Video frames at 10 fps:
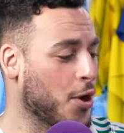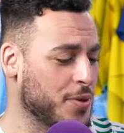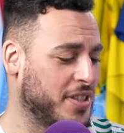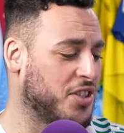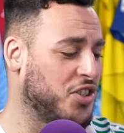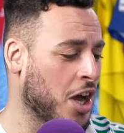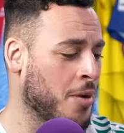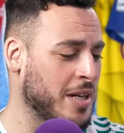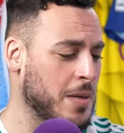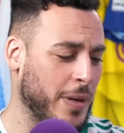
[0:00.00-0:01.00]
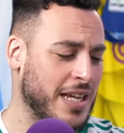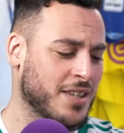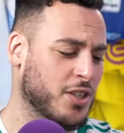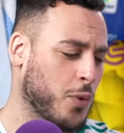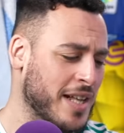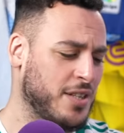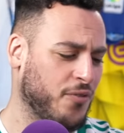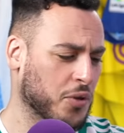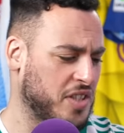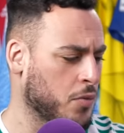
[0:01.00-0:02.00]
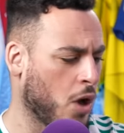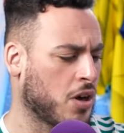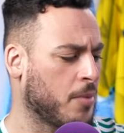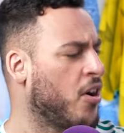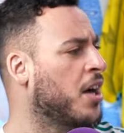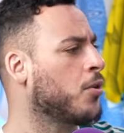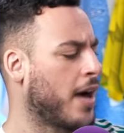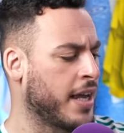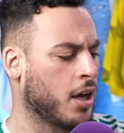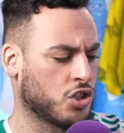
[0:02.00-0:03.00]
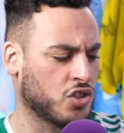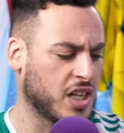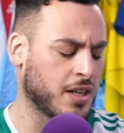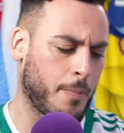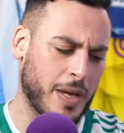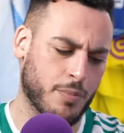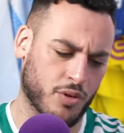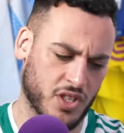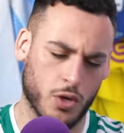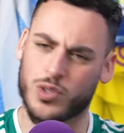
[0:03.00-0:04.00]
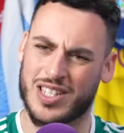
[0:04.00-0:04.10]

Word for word: Who did Germany beat in the twenty fourteen World Cup final? A, Argentina. B, Brazil.